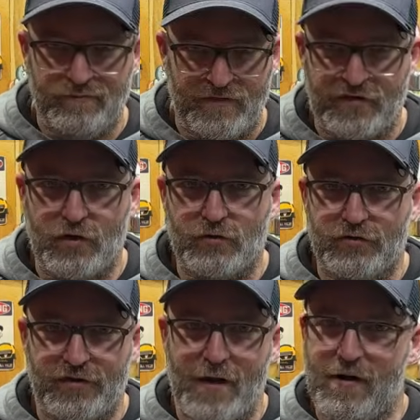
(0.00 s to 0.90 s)
circular
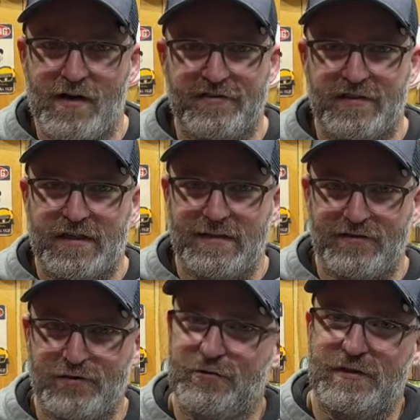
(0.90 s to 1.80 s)
saw, oscillating
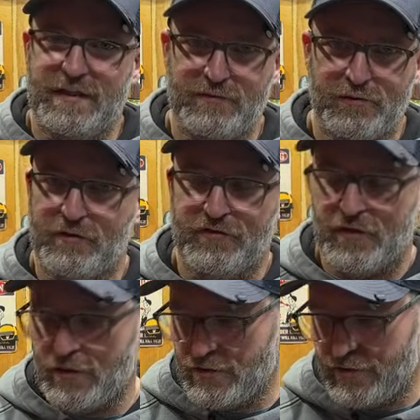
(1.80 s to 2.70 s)
tool, and M12
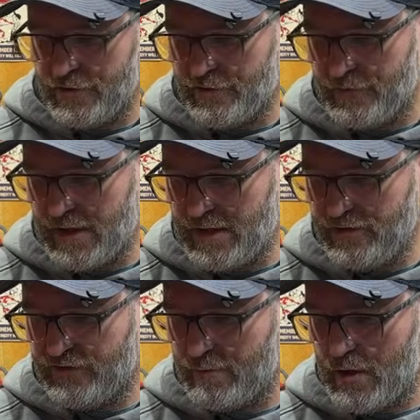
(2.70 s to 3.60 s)
Surge are the 3 I
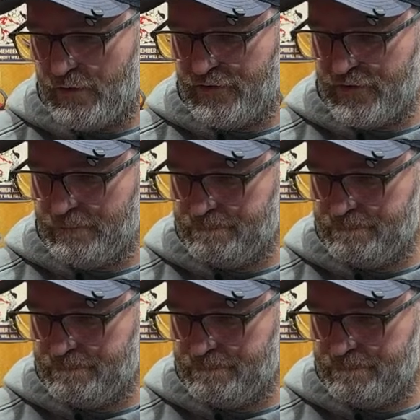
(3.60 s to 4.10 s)
use the most.